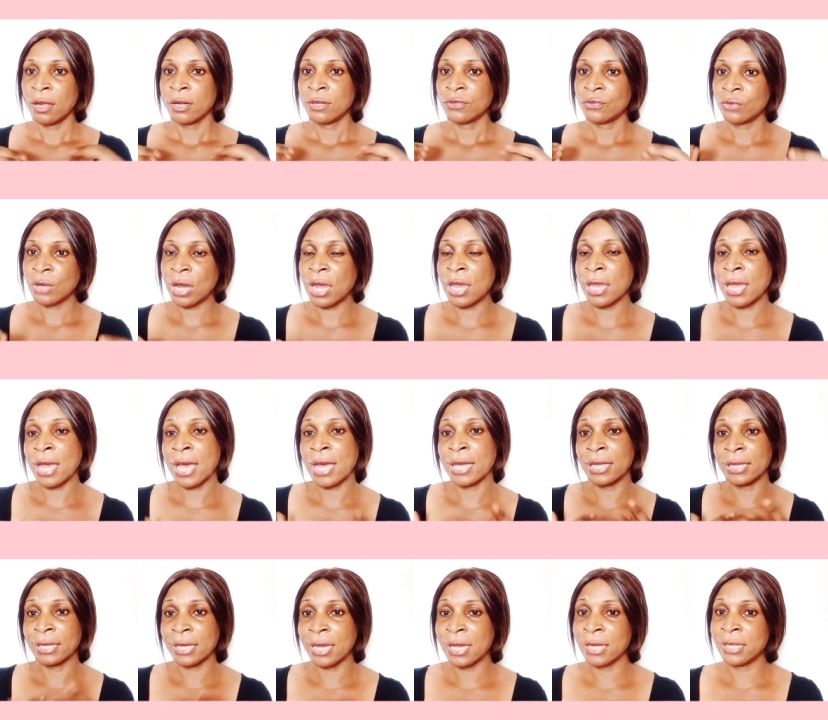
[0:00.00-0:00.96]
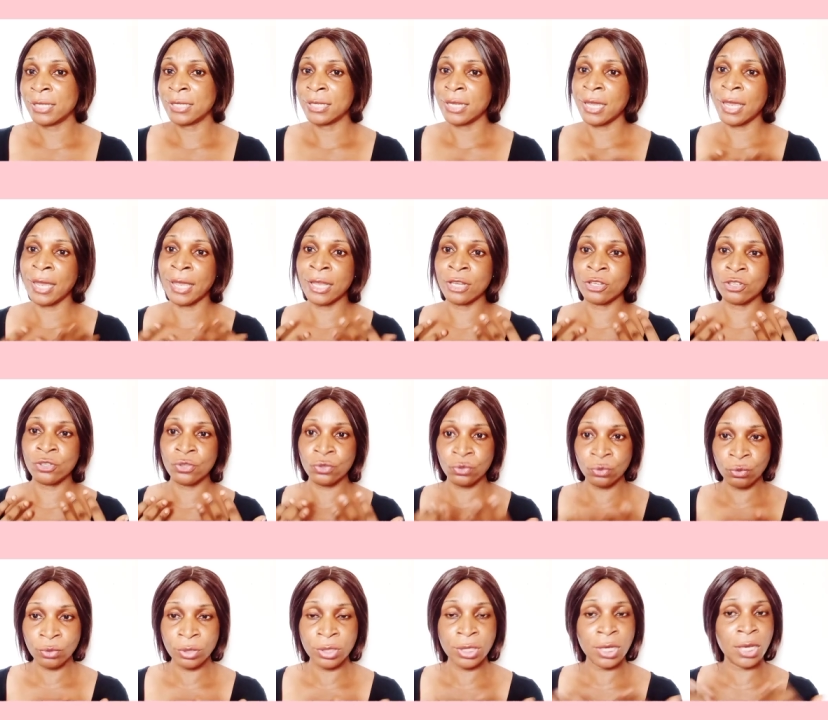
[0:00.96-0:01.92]
try and get a
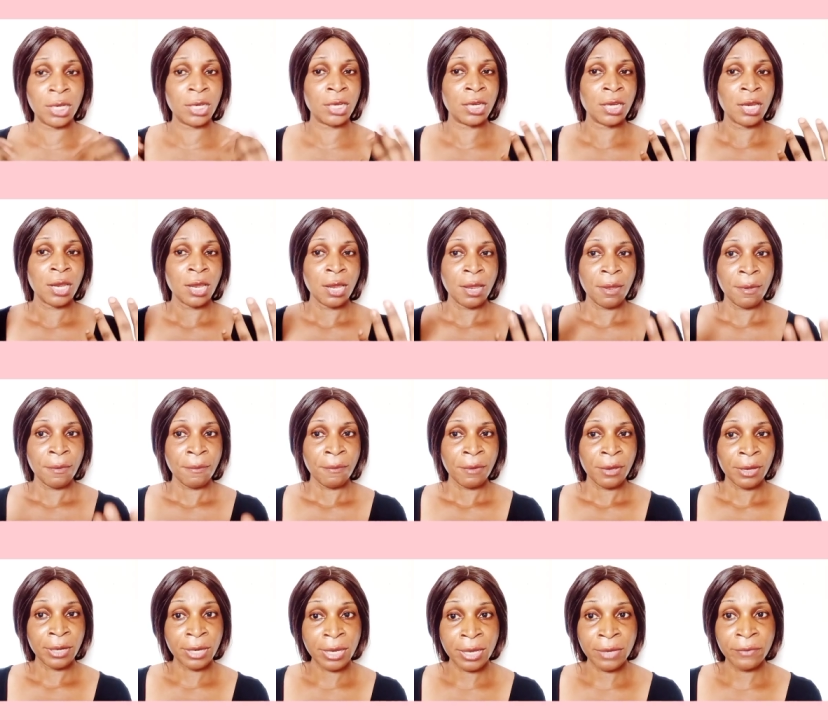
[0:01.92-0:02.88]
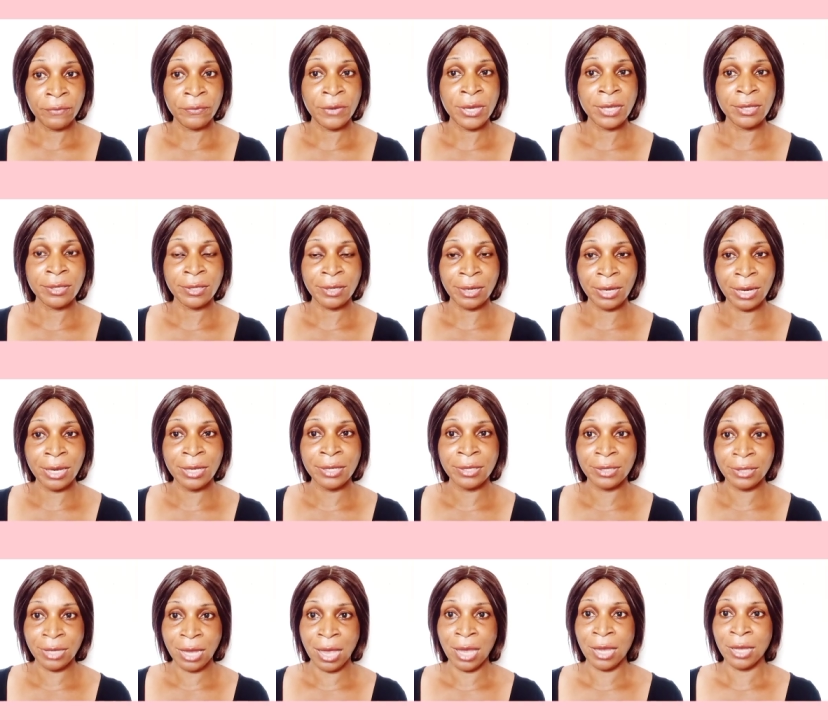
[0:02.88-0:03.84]
soothing clean face
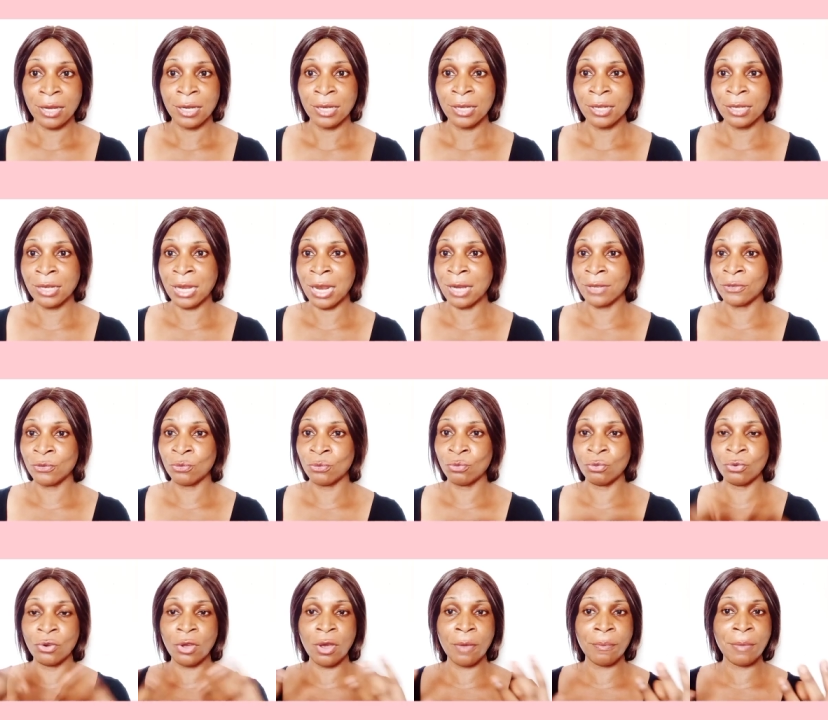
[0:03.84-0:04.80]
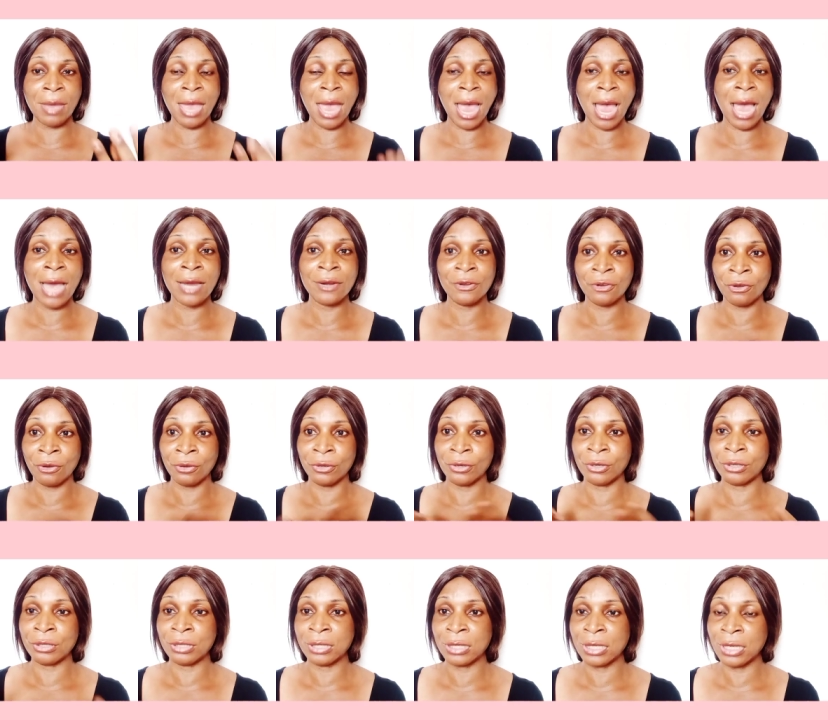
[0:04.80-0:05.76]
cleanser that will not be hard on
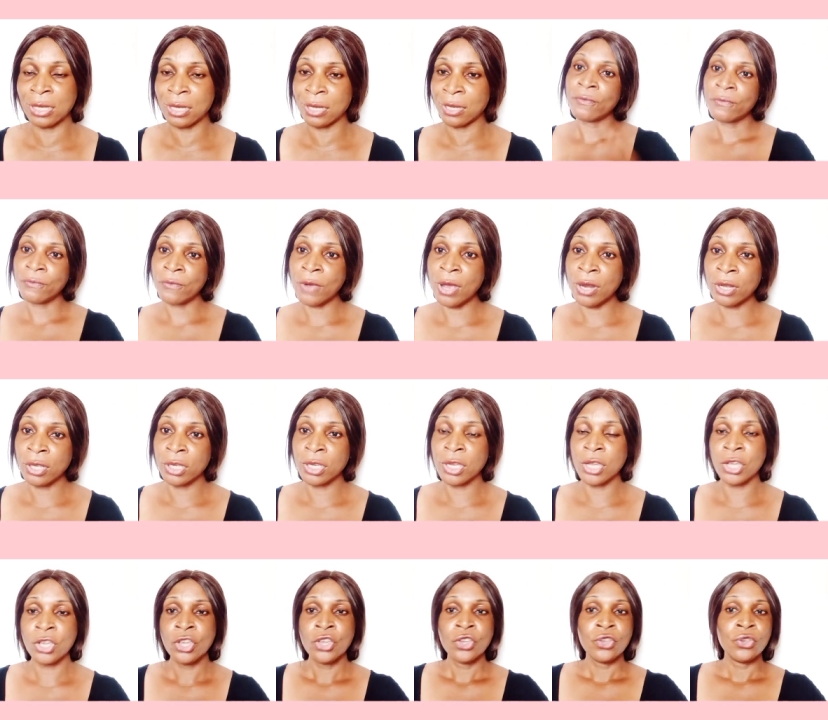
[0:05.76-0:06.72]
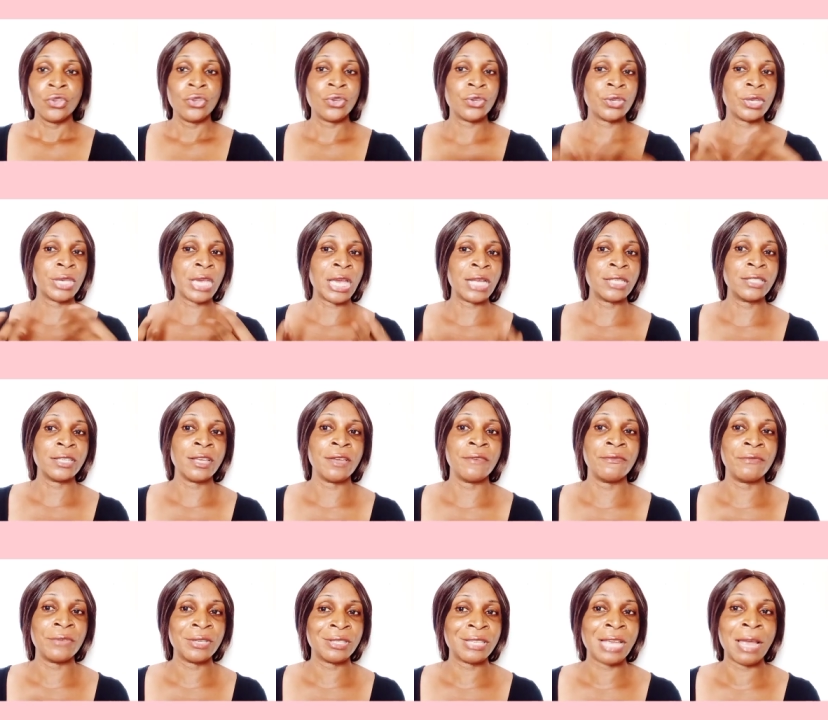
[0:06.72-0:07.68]
your skin fourthly you get
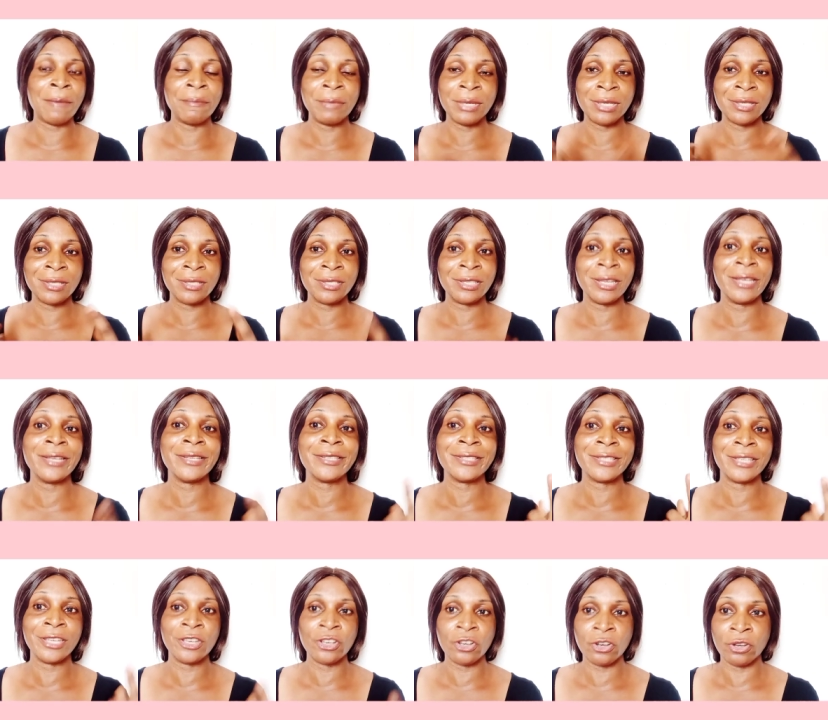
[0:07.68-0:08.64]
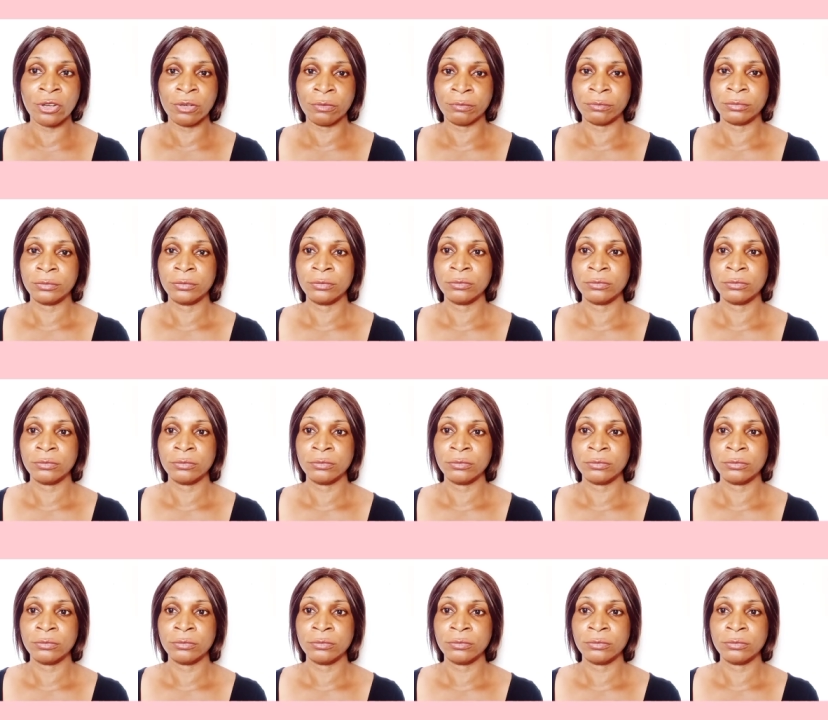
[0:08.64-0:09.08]
a vitamin c serum